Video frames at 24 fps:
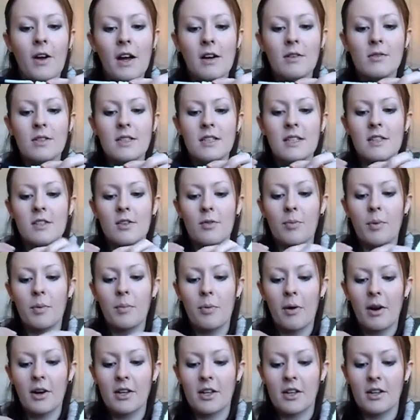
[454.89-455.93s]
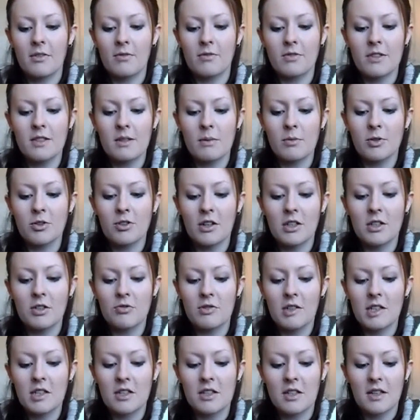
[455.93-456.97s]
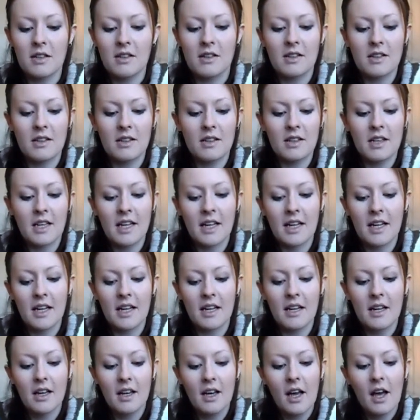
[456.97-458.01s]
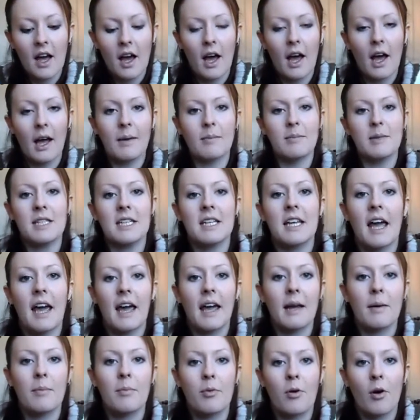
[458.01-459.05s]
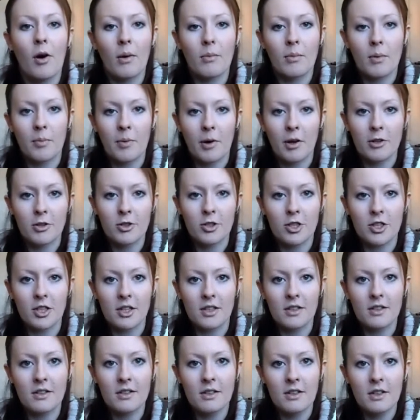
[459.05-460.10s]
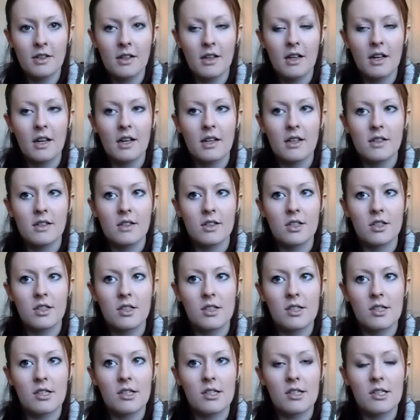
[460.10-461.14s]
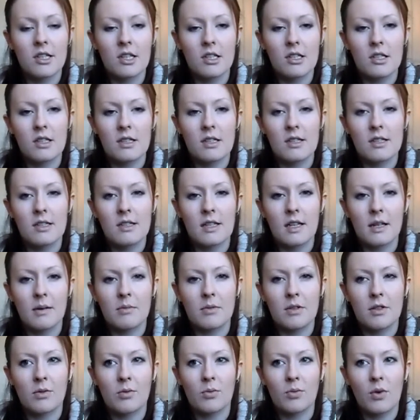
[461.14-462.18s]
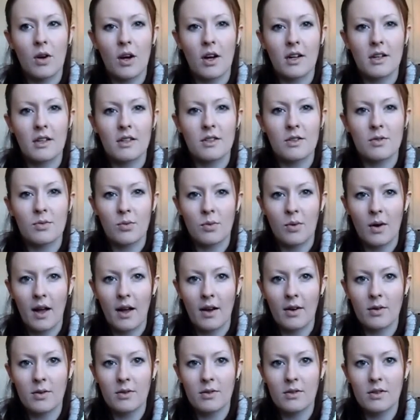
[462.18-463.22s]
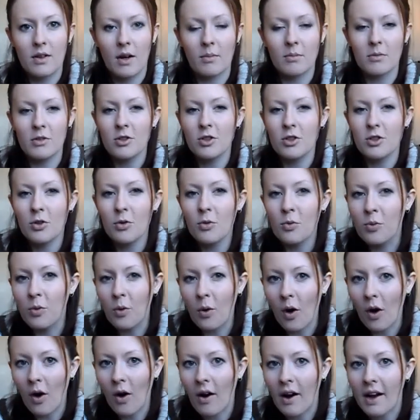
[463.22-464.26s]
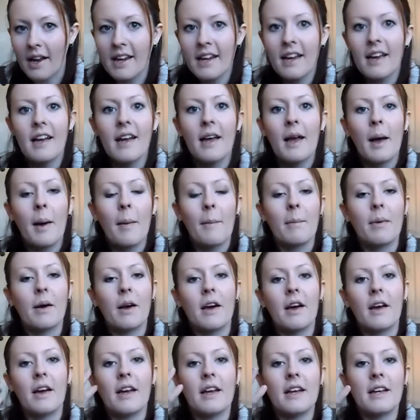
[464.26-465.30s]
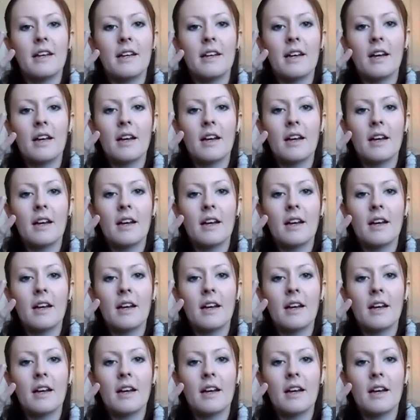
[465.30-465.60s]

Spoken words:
found since I've been pregnant, for some strange reason, that the Urban Decay primer potion just doesn't seem to work as well. I'm not sure why, but